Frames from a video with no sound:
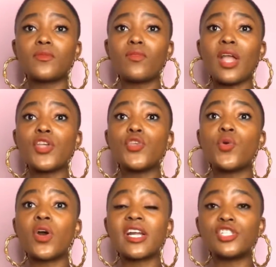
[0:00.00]

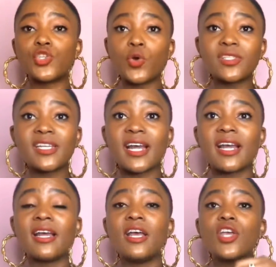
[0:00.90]
a daughter,
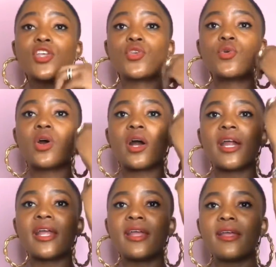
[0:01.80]
you are
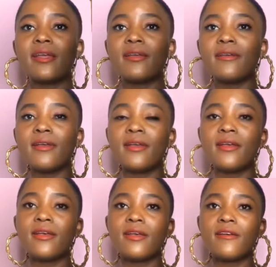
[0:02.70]
a
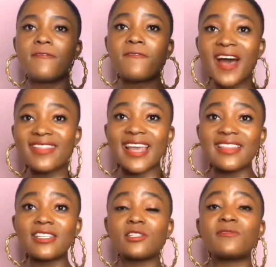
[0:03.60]
father in
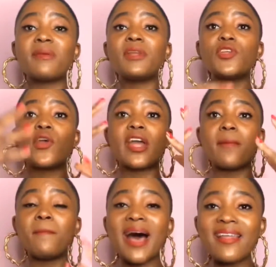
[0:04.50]
this family, you are a
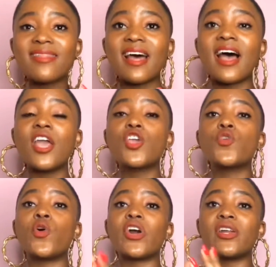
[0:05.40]
mother, you
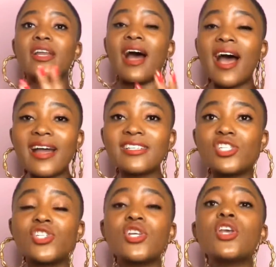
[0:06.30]
are an
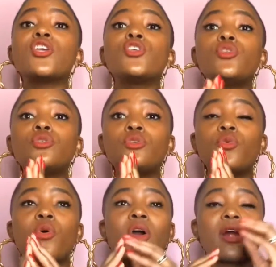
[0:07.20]
aunt, you
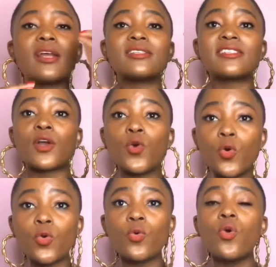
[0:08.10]
are a
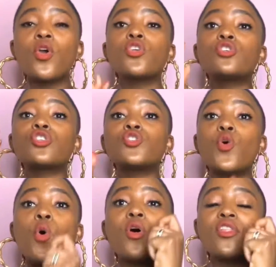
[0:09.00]
sekuru, you should
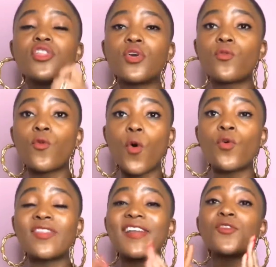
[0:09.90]
know the role
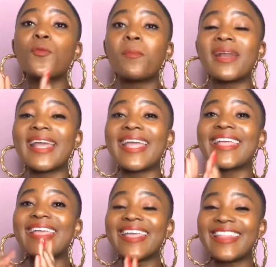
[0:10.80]
that you play
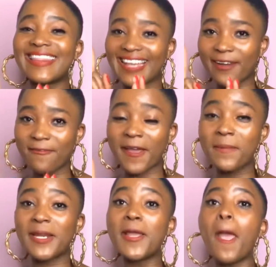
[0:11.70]
in that
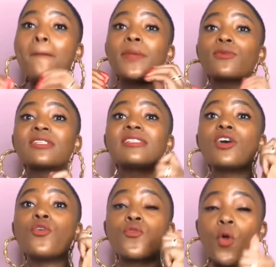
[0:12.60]
family, because
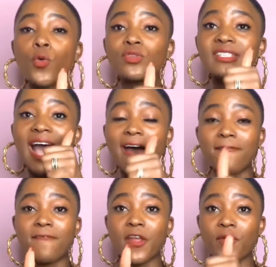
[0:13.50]
roles are
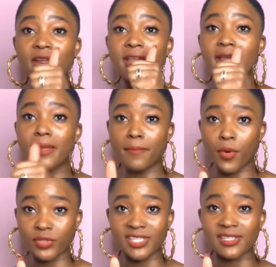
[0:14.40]
very
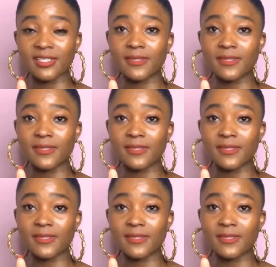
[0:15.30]
important.